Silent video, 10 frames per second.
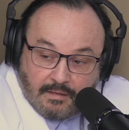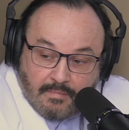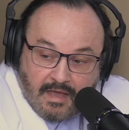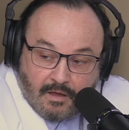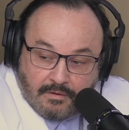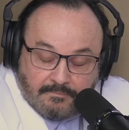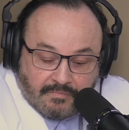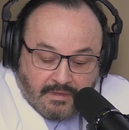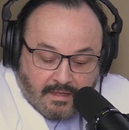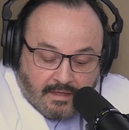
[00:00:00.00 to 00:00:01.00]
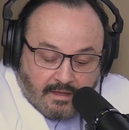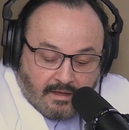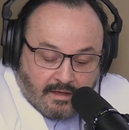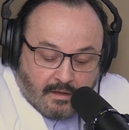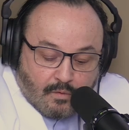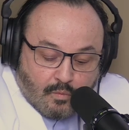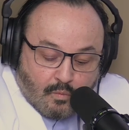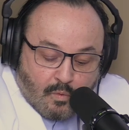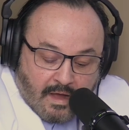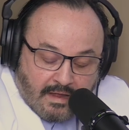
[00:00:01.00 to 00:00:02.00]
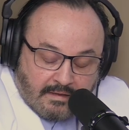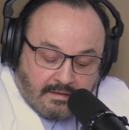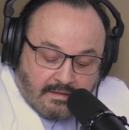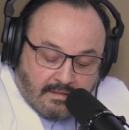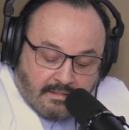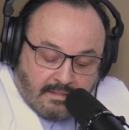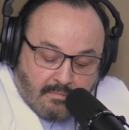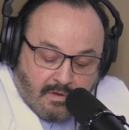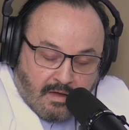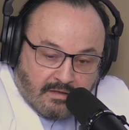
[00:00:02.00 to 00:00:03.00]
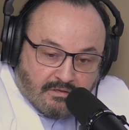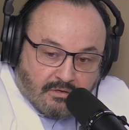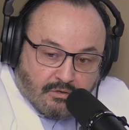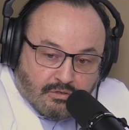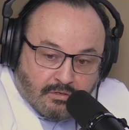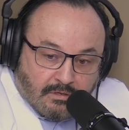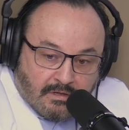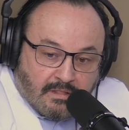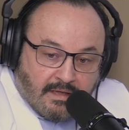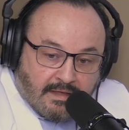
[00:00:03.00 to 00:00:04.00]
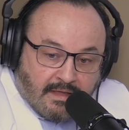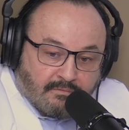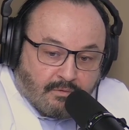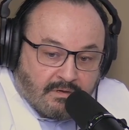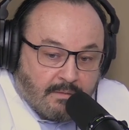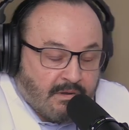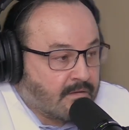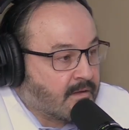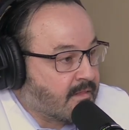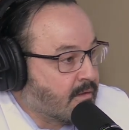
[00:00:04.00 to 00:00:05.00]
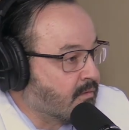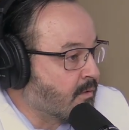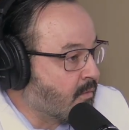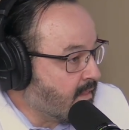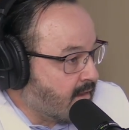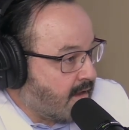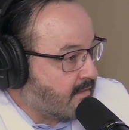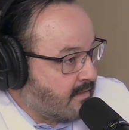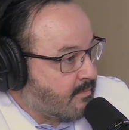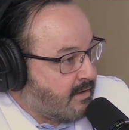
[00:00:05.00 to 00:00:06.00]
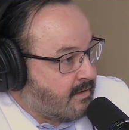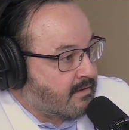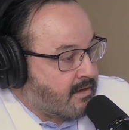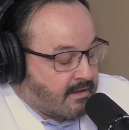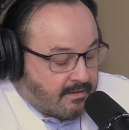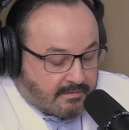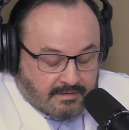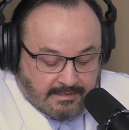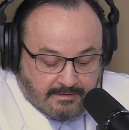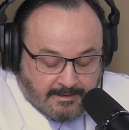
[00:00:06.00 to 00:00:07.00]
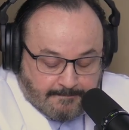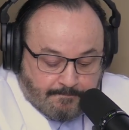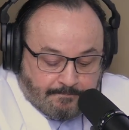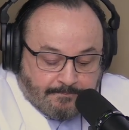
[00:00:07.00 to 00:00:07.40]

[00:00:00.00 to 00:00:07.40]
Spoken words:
about what the Mons should look like after a tummy tuck. And the way that I think about it, Scott, is that, I'm